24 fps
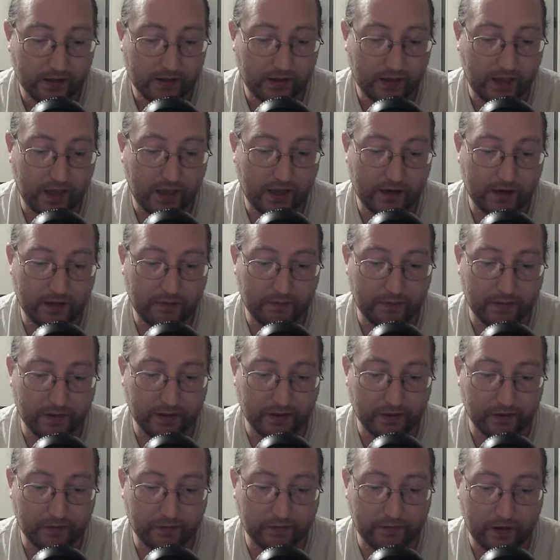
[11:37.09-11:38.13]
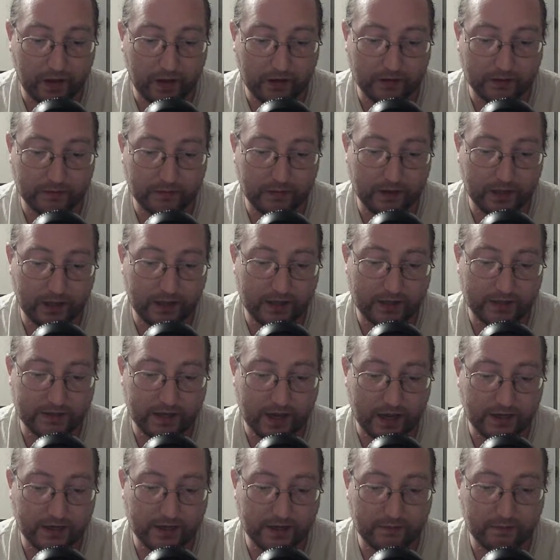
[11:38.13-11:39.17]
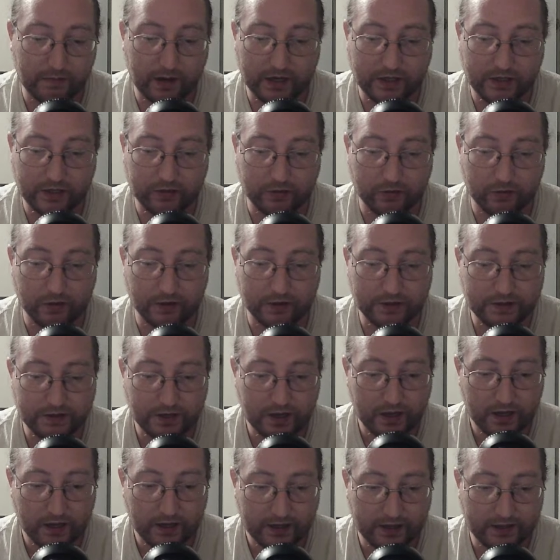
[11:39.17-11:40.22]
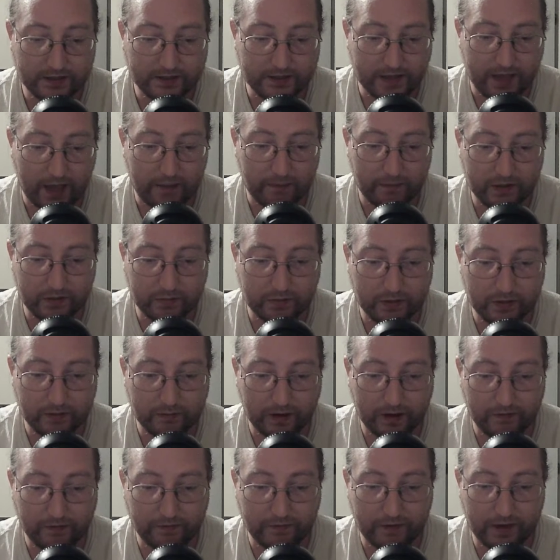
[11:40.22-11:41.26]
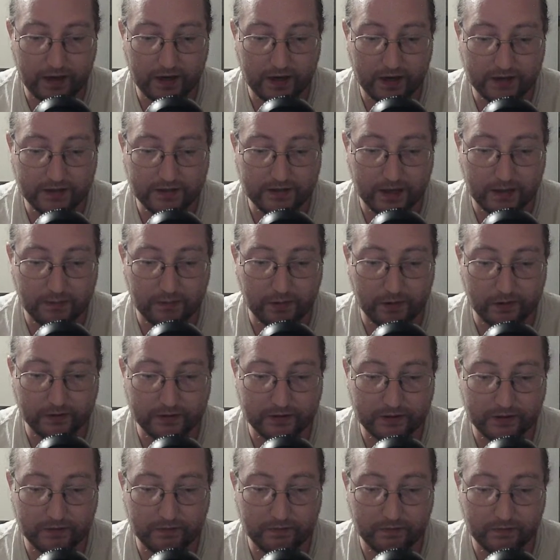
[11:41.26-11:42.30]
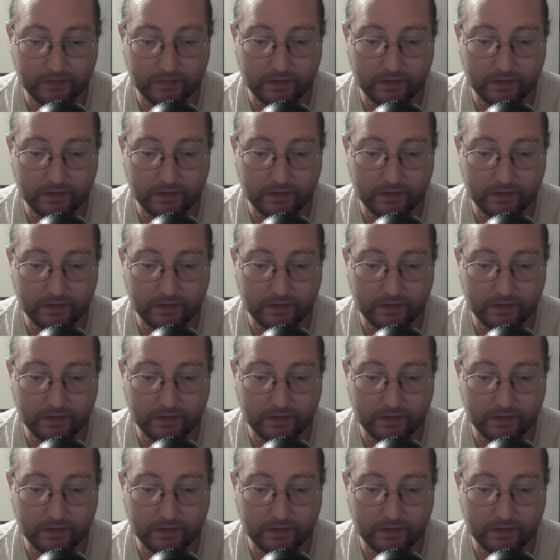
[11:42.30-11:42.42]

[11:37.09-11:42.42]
Candy Bill followed me as I did my chores, and sat between my feet as I bolted